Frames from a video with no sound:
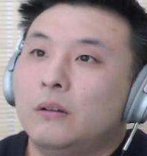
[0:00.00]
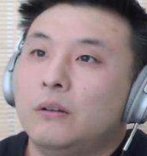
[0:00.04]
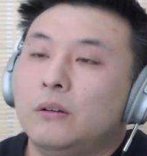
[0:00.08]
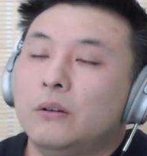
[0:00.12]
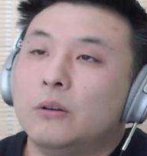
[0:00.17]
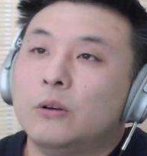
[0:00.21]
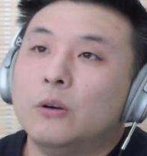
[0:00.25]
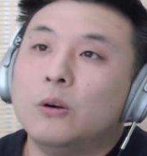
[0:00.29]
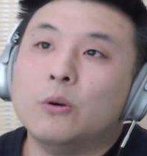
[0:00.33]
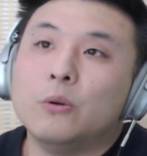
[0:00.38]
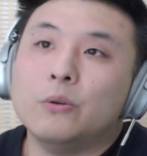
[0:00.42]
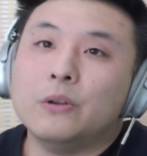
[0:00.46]

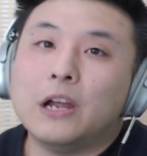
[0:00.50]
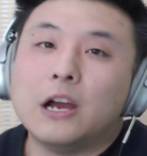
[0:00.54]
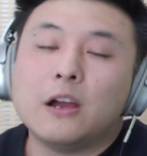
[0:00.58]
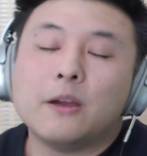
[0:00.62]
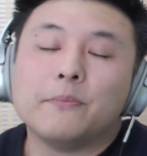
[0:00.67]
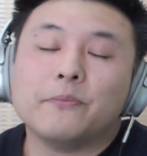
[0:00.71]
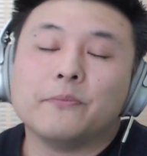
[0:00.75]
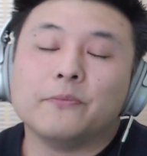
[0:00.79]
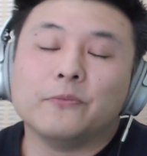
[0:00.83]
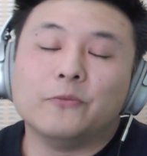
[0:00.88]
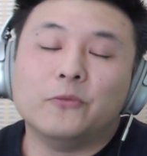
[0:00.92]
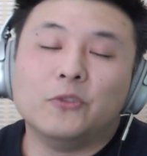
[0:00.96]
Oh, now
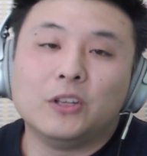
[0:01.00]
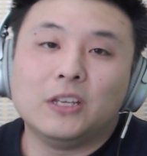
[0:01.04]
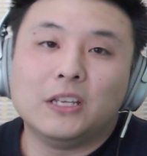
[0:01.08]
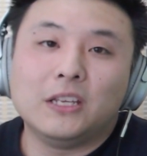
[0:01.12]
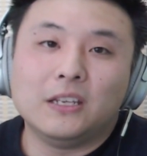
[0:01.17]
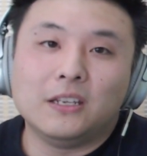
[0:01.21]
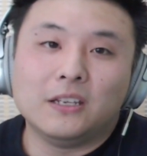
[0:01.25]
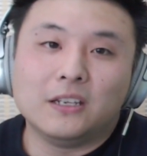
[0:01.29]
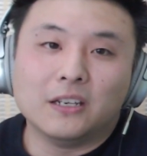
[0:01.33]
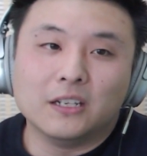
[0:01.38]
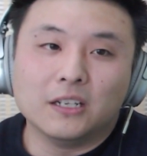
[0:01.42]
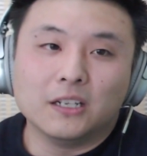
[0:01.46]
I'm
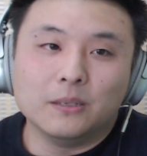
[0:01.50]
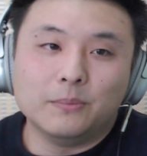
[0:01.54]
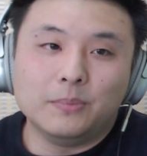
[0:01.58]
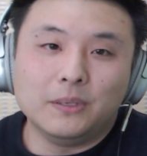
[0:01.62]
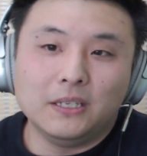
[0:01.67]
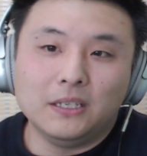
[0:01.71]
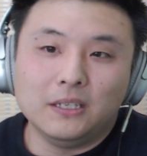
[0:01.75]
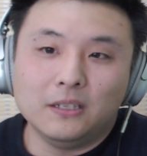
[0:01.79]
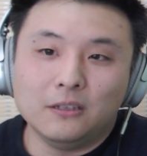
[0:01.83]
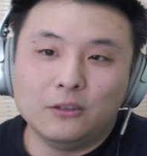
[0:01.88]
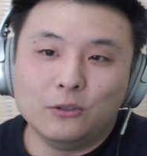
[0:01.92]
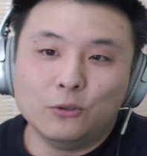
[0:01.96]
really gonna
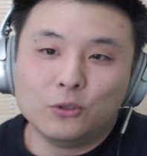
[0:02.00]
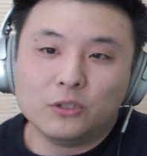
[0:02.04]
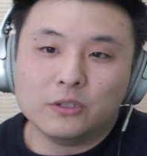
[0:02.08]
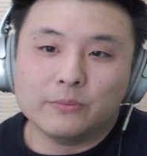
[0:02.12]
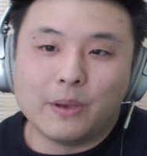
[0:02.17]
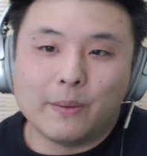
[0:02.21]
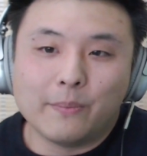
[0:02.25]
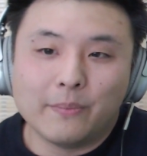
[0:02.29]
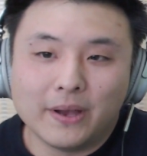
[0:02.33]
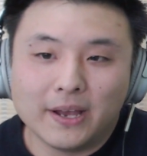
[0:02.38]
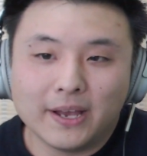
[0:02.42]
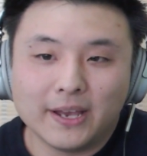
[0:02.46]
be losing my
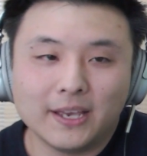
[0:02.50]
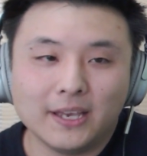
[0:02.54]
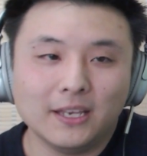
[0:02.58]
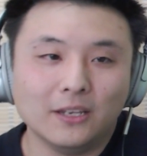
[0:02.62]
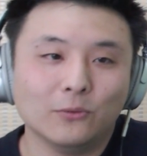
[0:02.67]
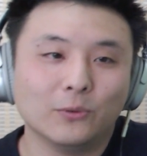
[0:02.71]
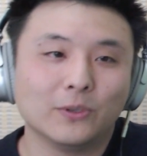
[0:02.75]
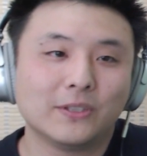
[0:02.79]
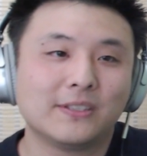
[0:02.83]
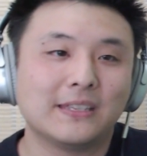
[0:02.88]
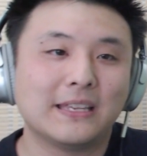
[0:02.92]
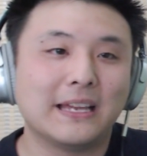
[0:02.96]
mind.
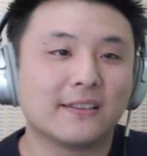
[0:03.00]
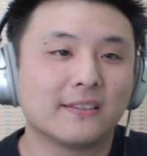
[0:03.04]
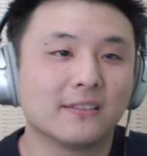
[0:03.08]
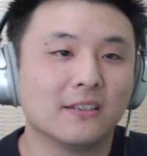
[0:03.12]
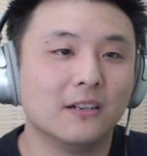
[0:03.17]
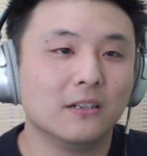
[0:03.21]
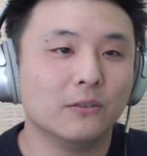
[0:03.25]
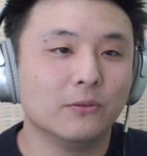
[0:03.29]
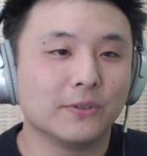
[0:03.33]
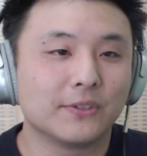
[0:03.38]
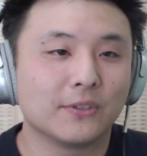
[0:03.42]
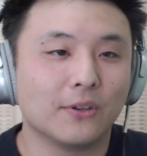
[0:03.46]
What's that song was